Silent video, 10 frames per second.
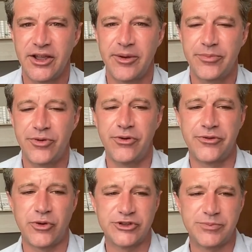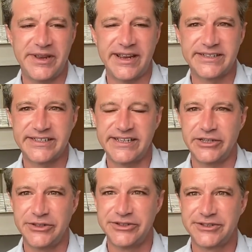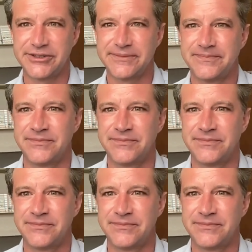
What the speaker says: improve your speaking skills.